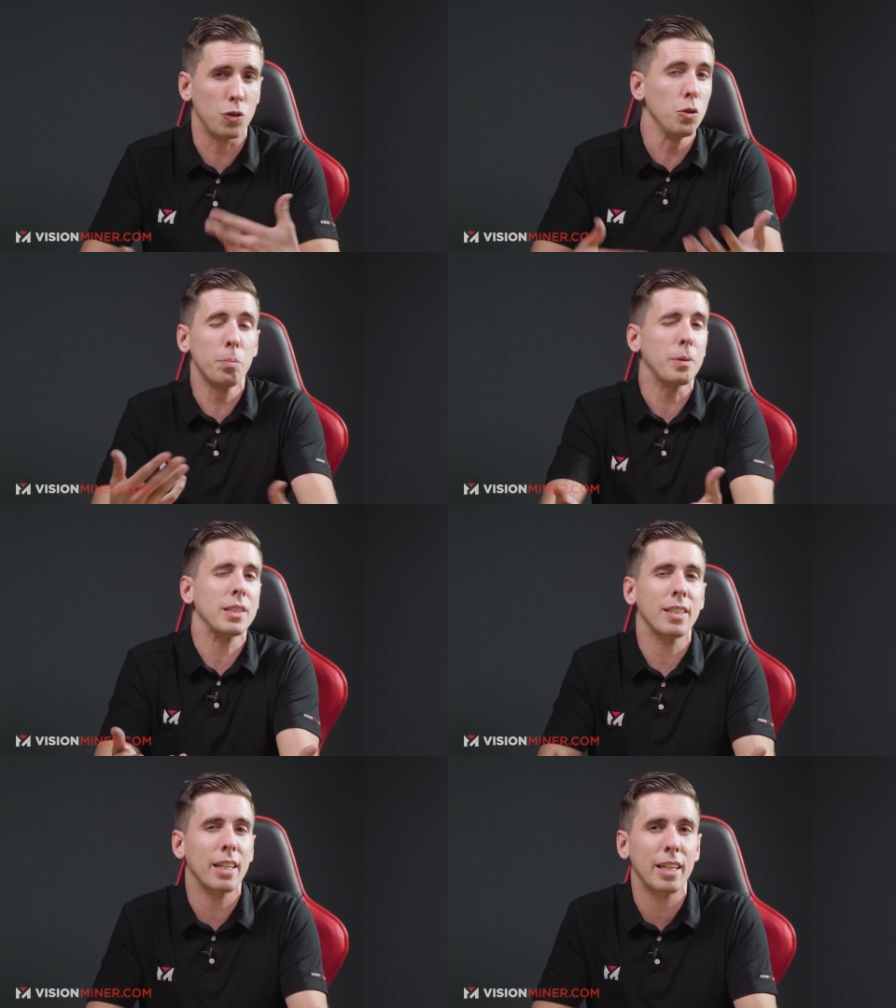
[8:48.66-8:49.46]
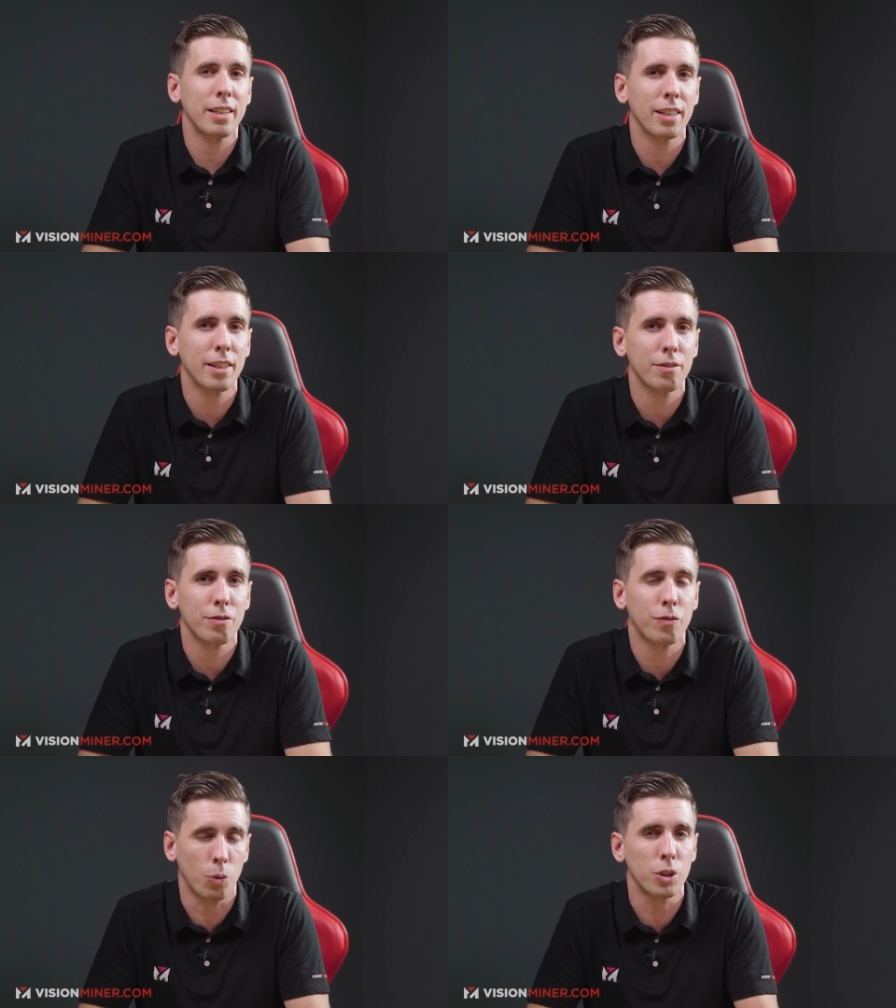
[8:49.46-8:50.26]
you printed anything
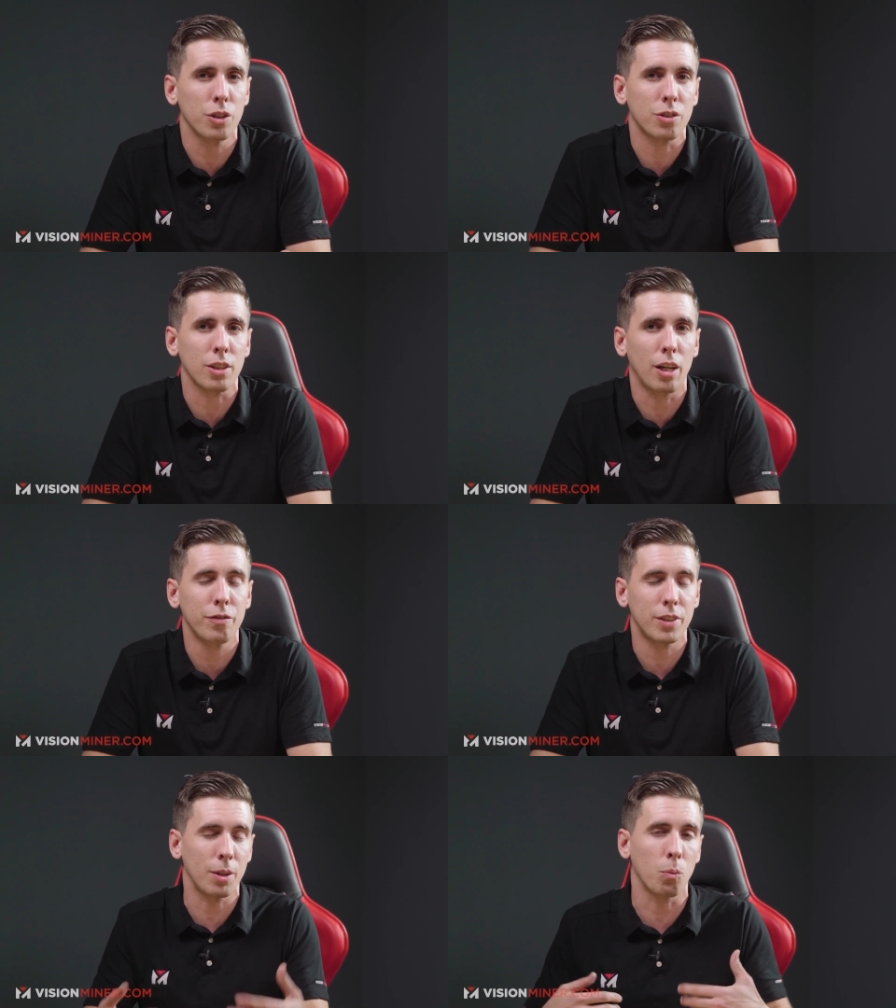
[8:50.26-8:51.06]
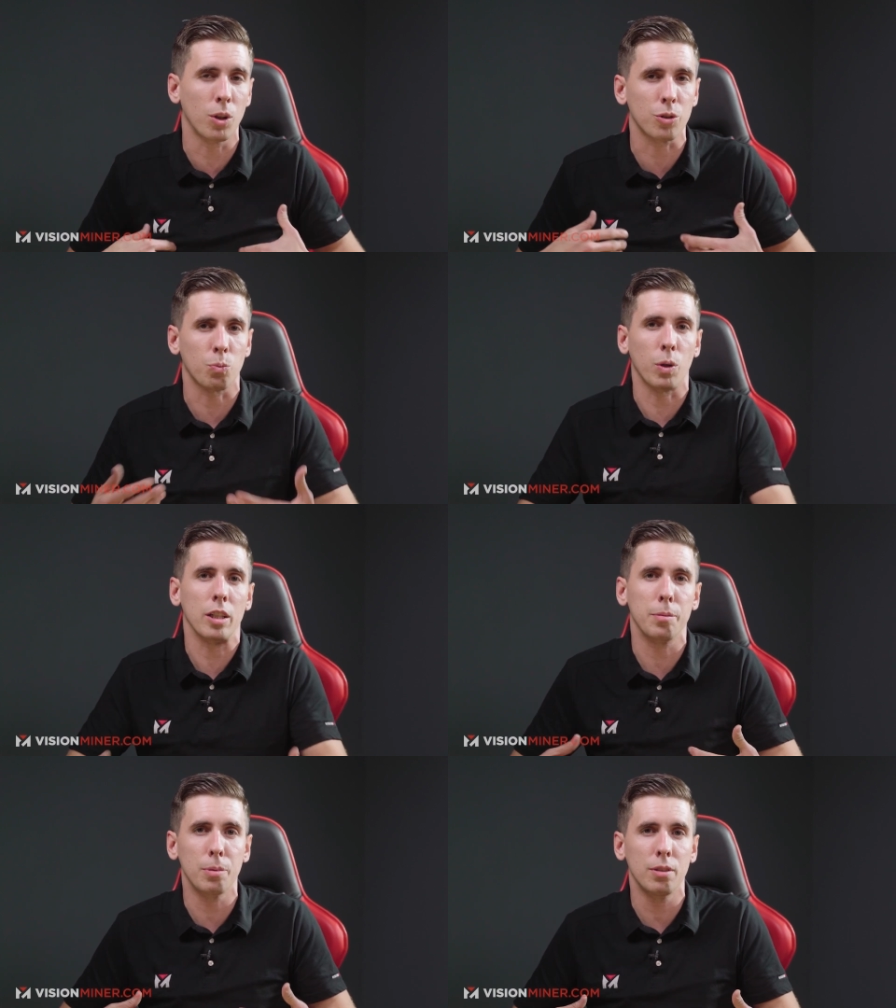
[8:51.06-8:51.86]
for yourself that was
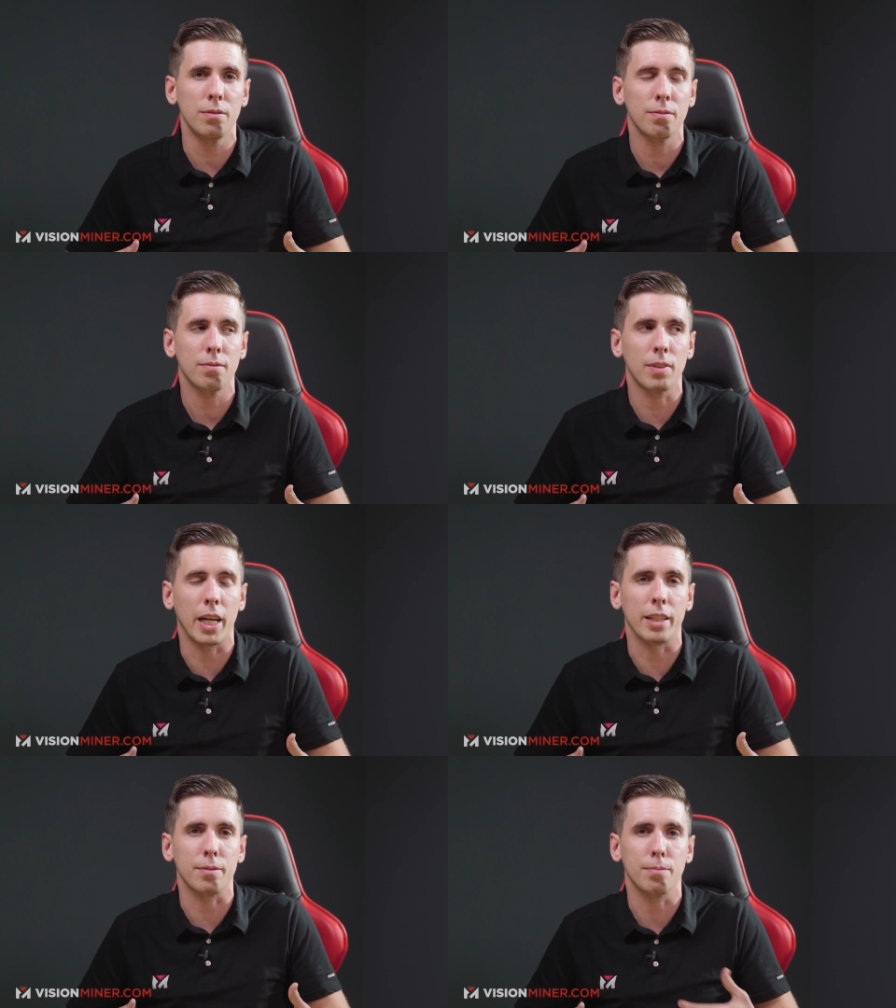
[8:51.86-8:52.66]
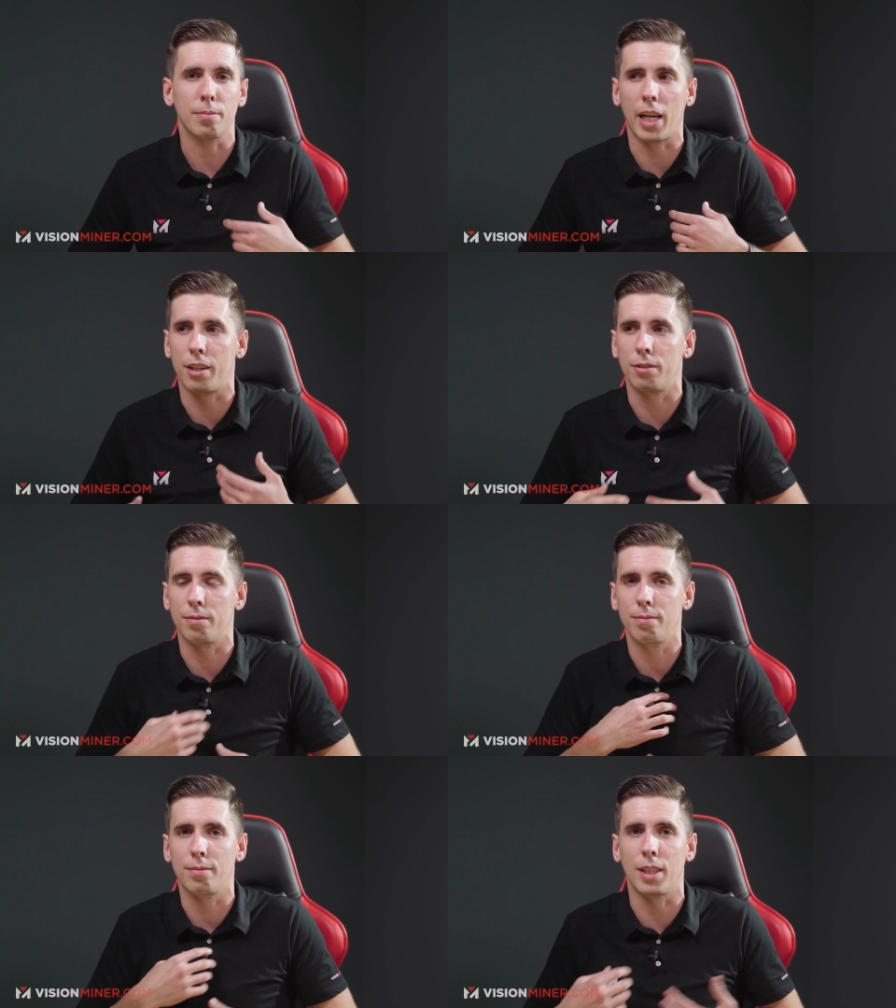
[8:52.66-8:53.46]
wearable? Like, I
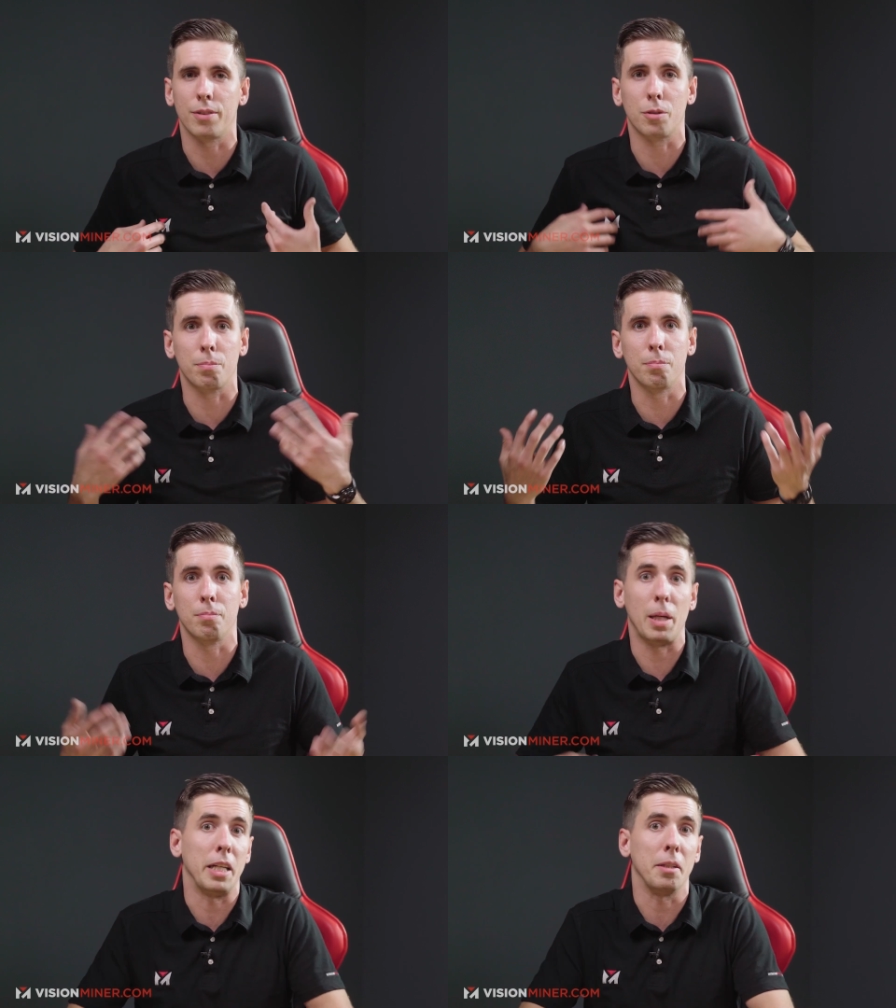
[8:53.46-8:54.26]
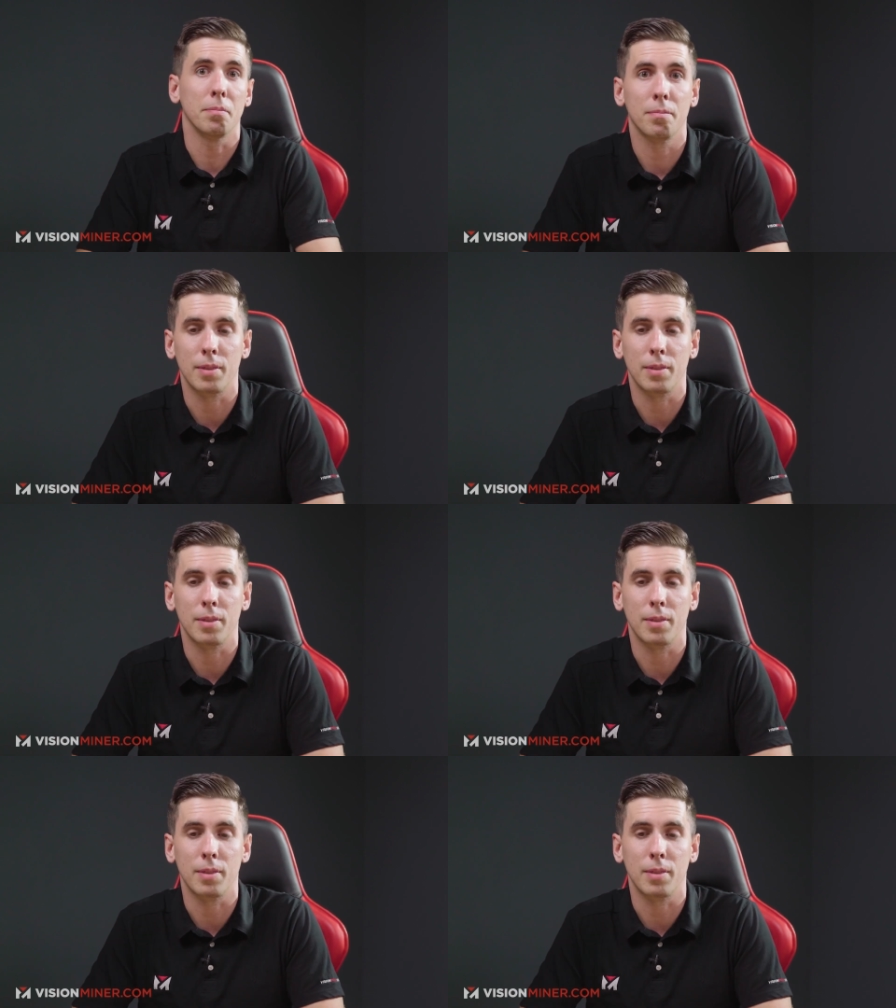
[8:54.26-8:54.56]
don't, you know, there's many.